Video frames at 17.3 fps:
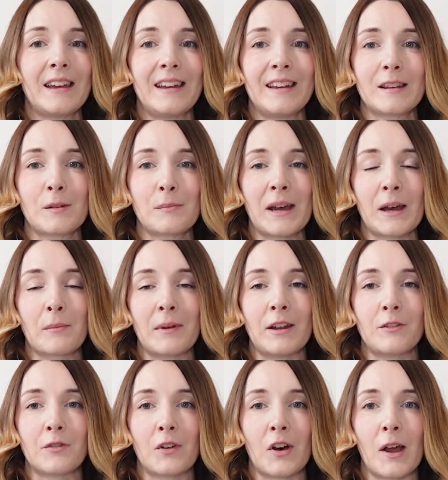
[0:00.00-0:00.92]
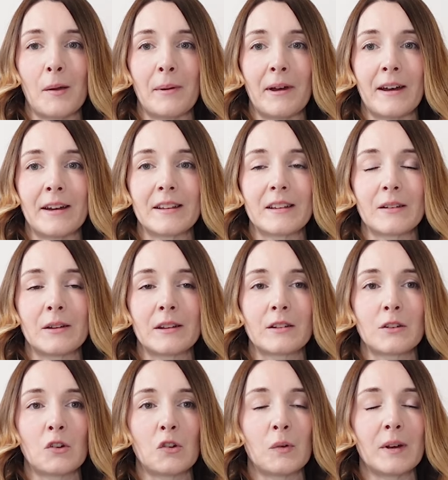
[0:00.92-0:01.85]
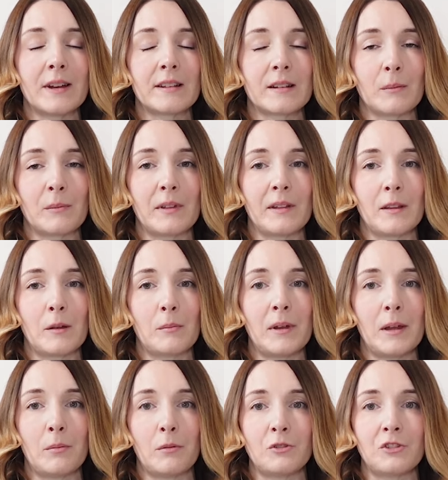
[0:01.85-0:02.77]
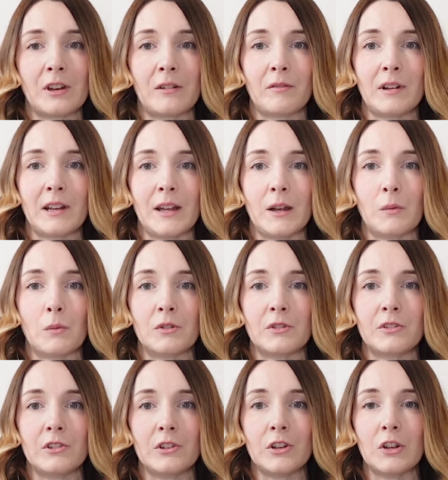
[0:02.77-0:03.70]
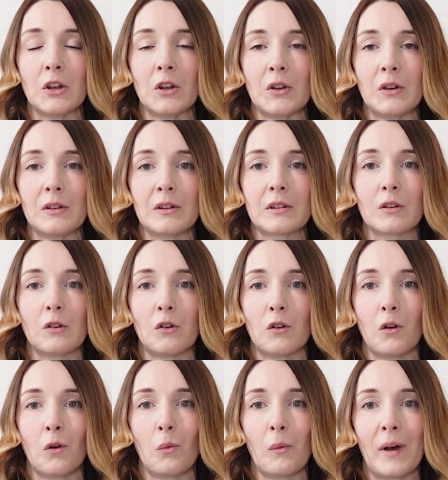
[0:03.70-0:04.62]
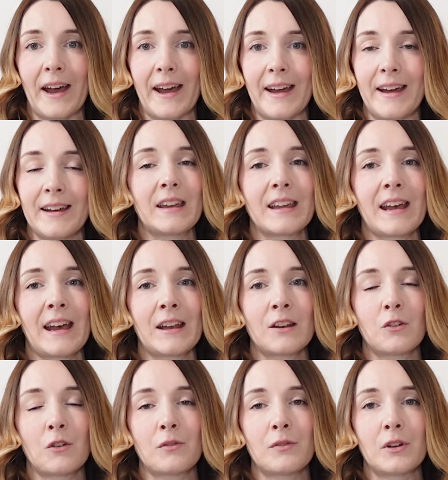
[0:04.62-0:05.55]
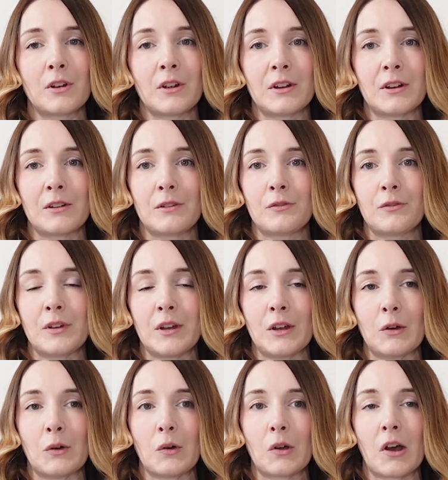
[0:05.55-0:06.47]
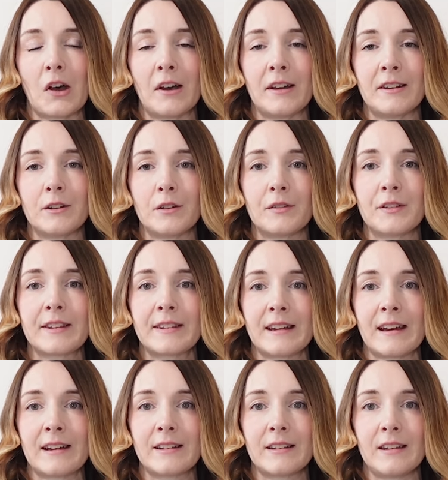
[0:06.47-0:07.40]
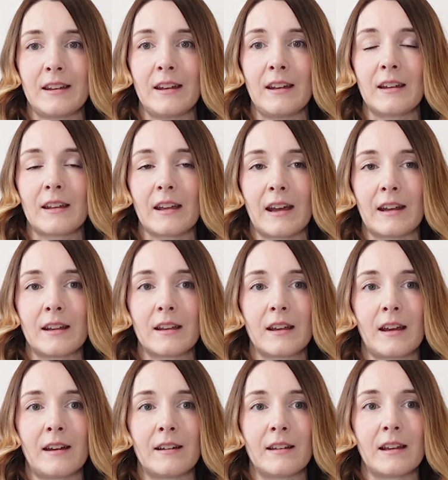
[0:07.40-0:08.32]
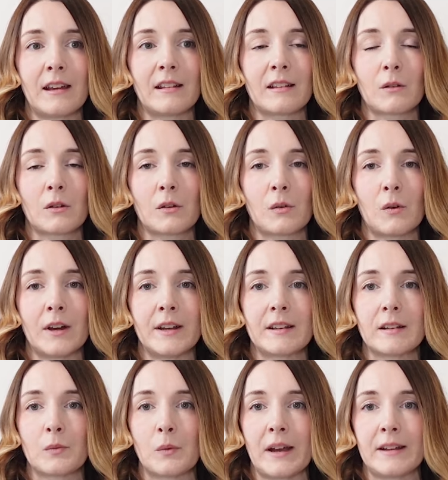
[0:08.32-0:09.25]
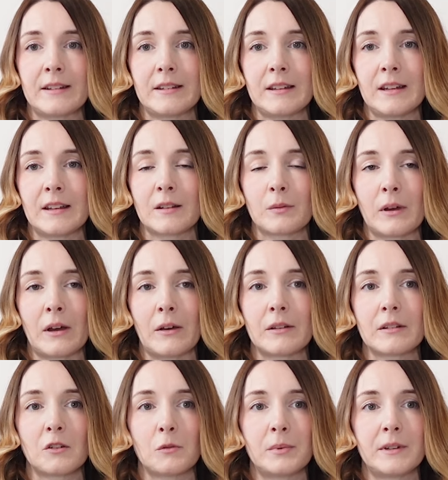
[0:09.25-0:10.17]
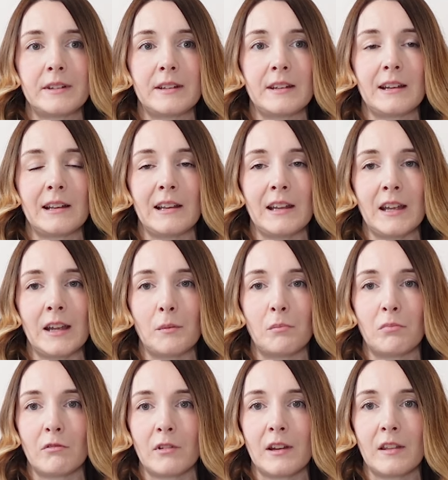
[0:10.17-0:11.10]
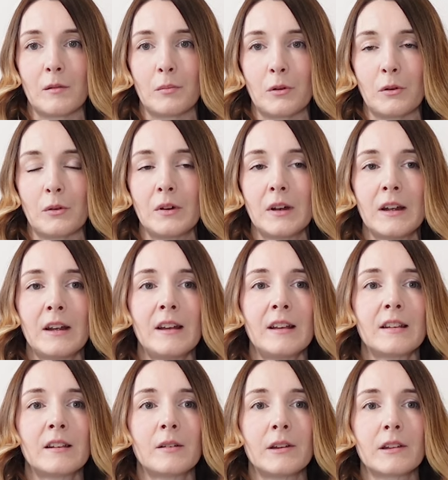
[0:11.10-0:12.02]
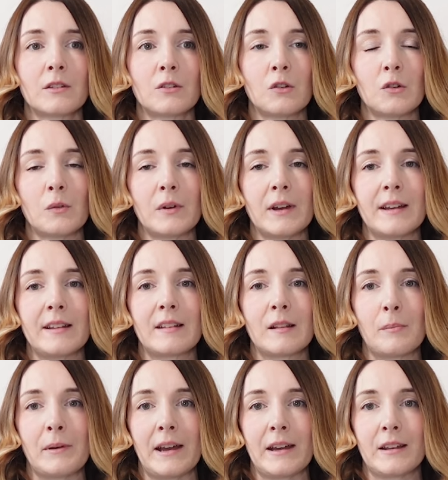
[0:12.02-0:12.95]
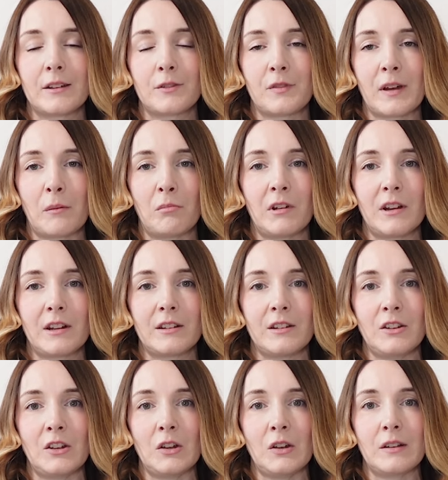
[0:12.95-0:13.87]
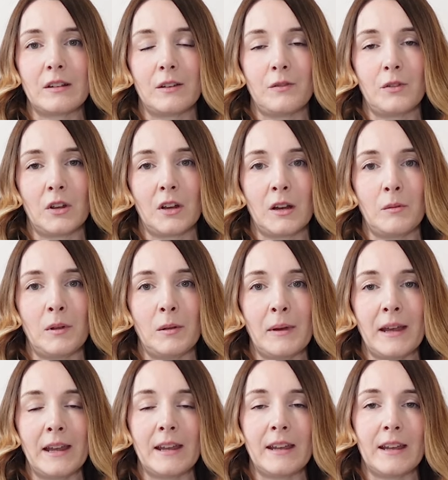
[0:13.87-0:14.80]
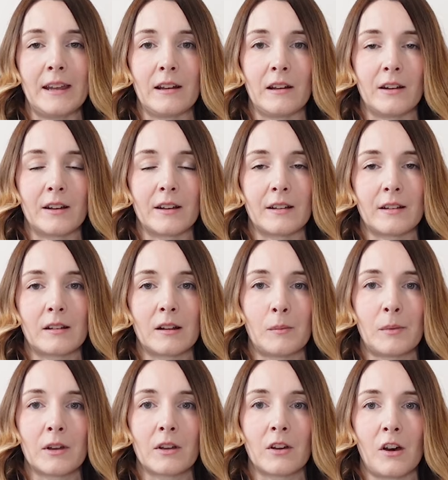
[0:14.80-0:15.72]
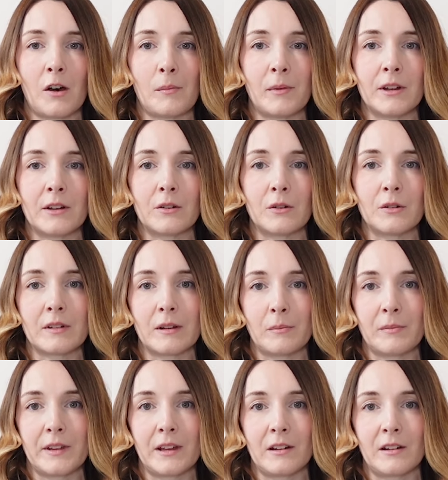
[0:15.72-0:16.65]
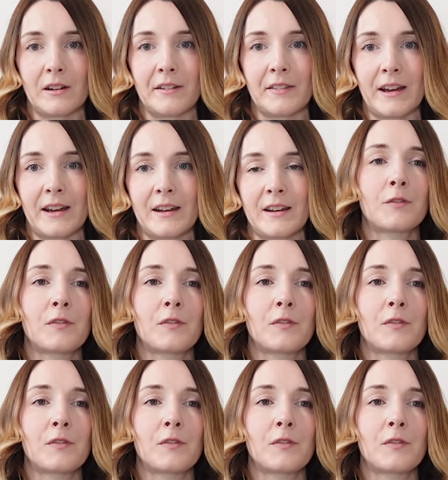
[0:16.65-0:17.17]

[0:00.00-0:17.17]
It is a man-made fibre, so it's not always something that people generally want to use or wear. It can often feel kind of static, and it can get quite sweaty as well. It's not particularly breathable, so it's not always the best fabric to use if you're going to be making like a summer garment or something like that.